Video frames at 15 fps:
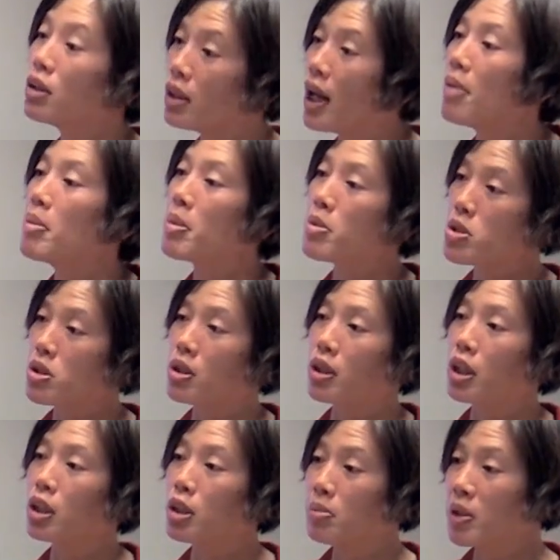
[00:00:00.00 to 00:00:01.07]
her lab members look at
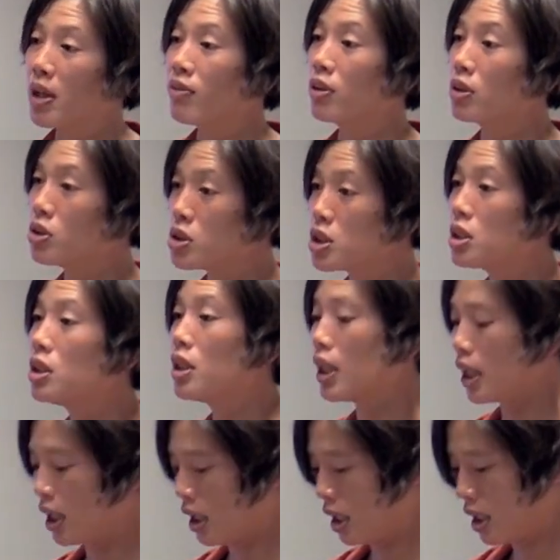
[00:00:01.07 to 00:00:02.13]
human evolution
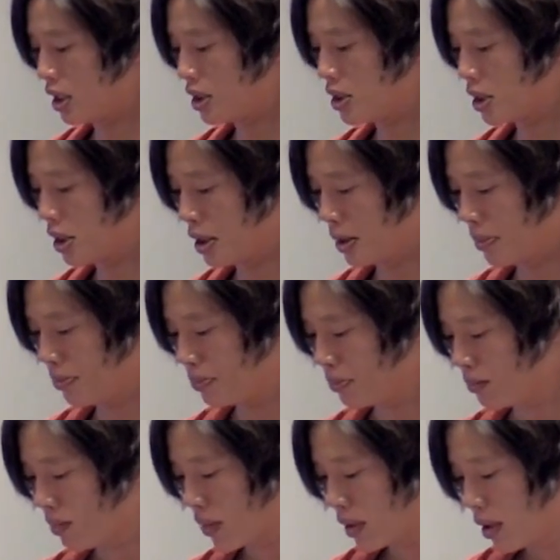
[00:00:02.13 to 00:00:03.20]
and
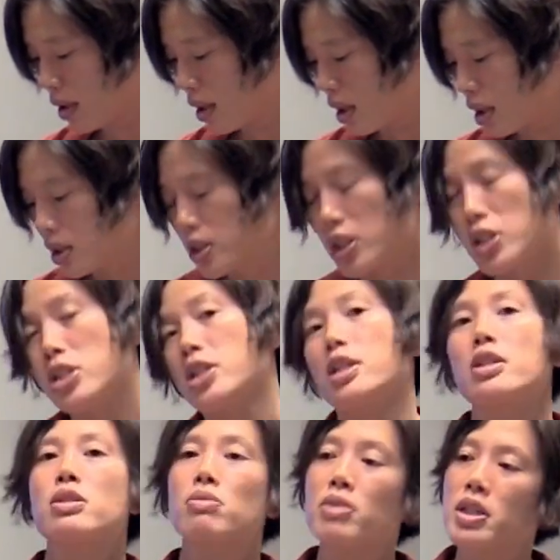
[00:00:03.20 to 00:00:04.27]

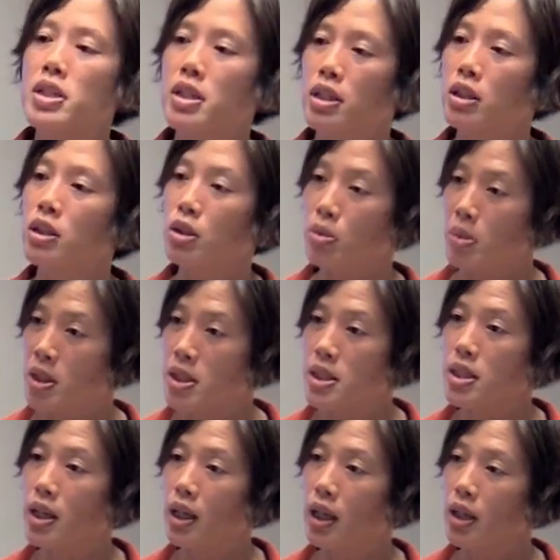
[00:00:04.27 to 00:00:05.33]
disease risk in humans.
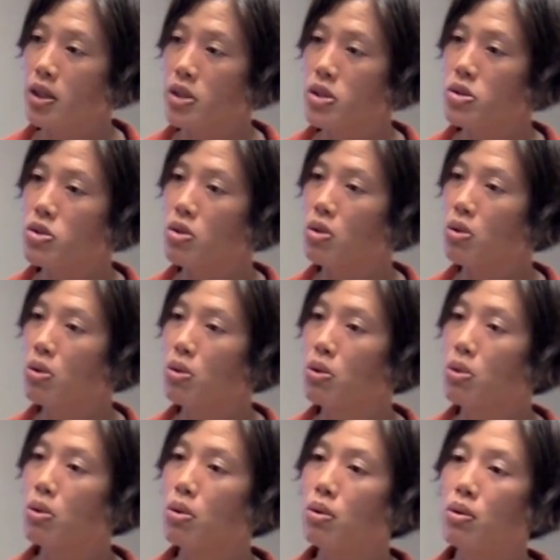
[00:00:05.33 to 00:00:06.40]
And
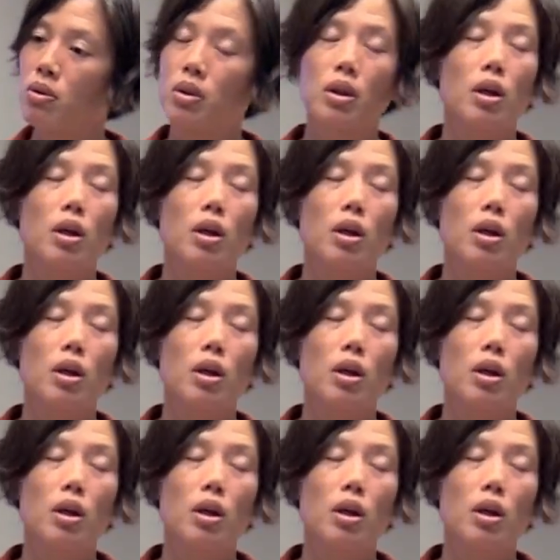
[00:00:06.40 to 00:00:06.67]
so